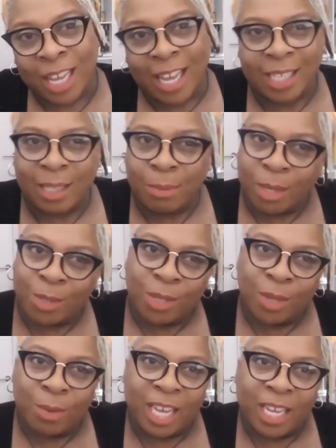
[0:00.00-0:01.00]
as opposed
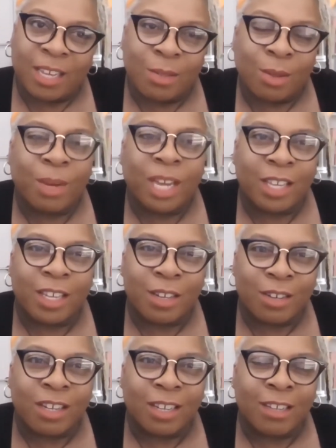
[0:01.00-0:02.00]
to the way you
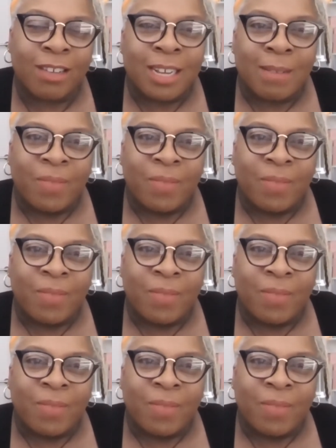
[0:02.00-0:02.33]
do?